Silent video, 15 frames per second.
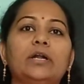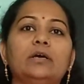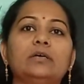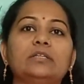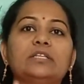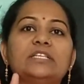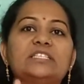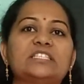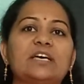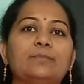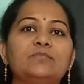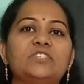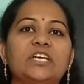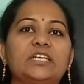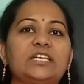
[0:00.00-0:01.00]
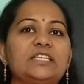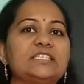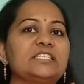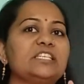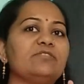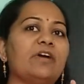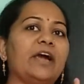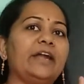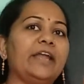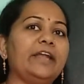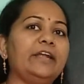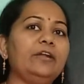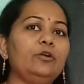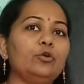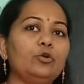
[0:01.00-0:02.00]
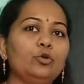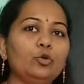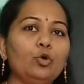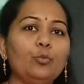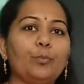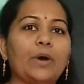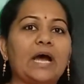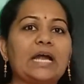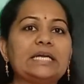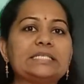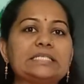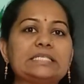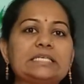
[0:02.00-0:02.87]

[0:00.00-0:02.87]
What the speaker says: this subject is divided into two parts.